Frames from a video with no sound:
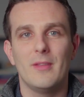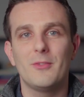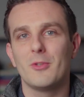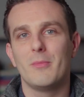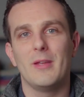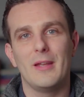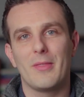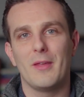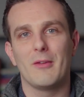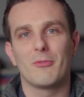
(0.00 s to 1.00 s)
this could be
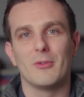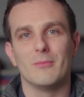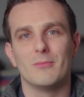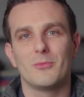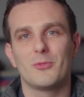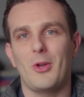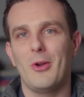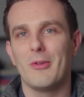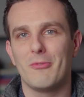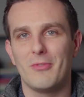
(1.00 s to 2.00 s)
anything from
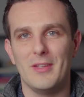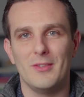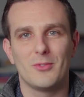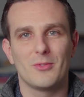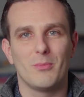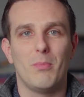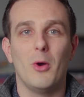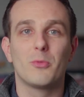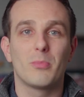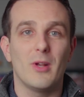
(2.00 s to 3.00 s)
startup fees,
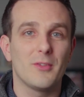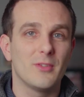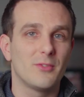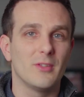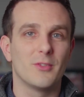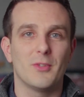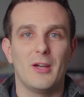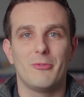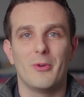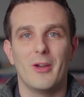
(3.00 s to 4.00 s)
post-processing
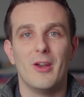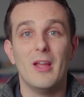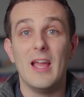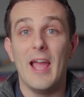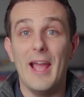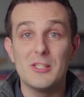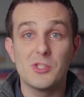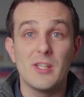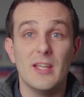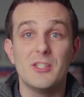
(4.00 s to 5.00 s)
software,
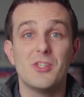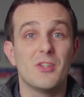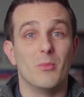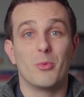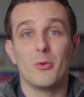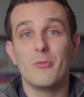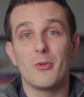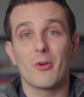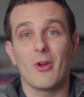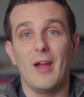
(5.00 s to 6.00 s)
education to improve
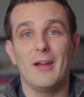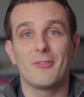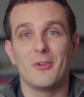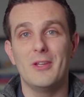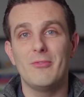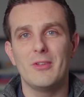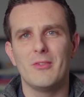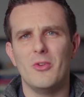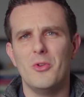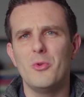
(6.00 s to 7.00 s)
your craft, or
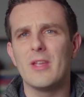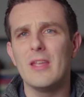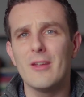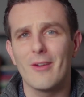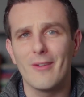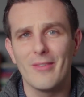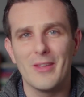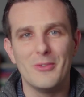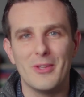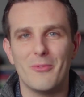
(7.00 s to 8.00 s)
even new gear
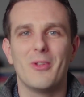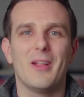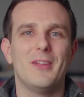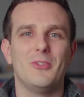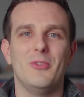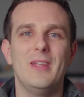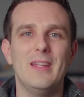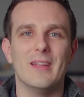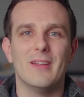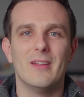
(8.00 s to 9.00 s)
that you didn't realize you
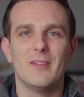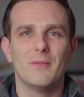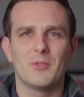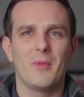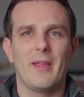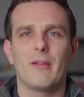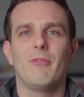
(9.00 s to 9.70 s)
needed. Something like